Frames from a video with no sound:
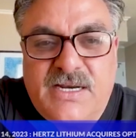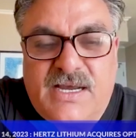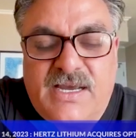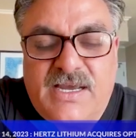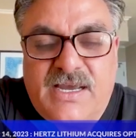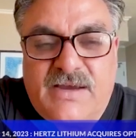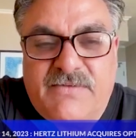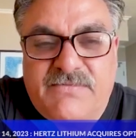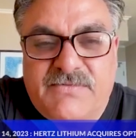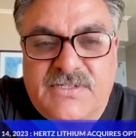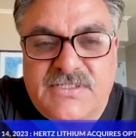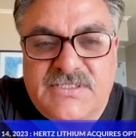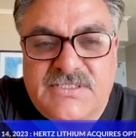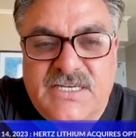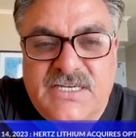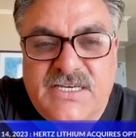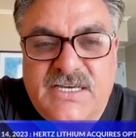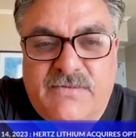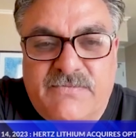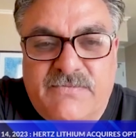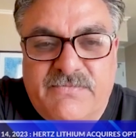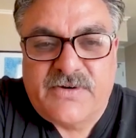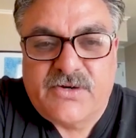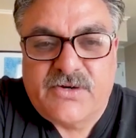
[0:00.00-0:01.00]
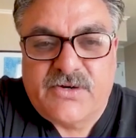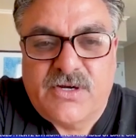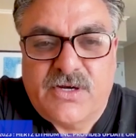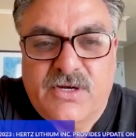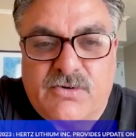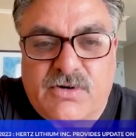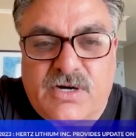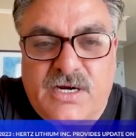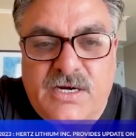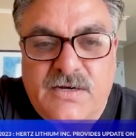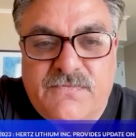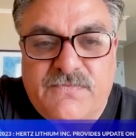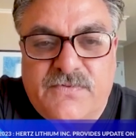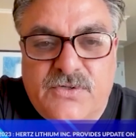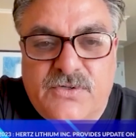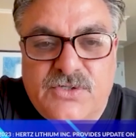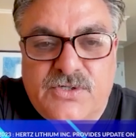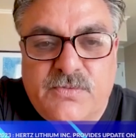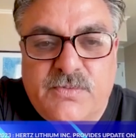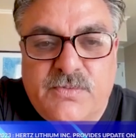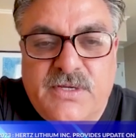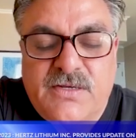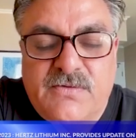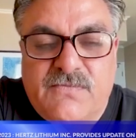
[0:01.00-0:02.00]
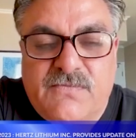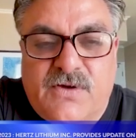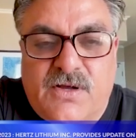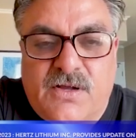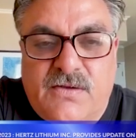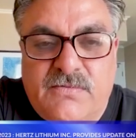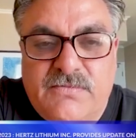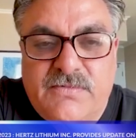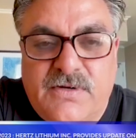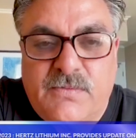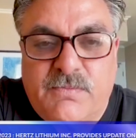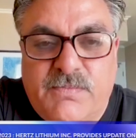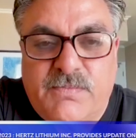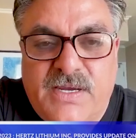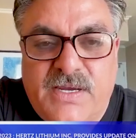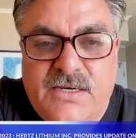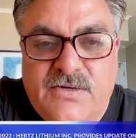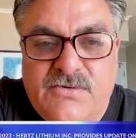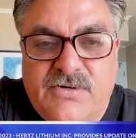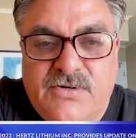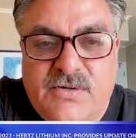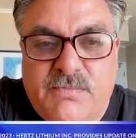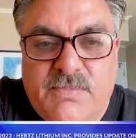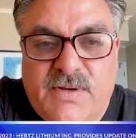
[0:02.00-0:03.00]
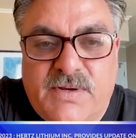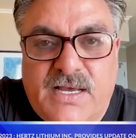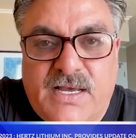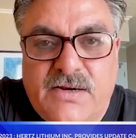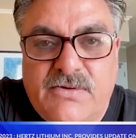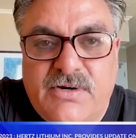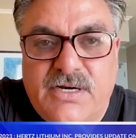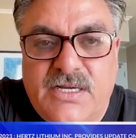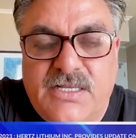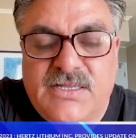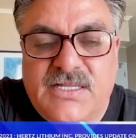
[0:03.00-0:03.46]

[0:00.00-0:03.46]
I have to say I'm very grateful to be involved in Patriot Battery,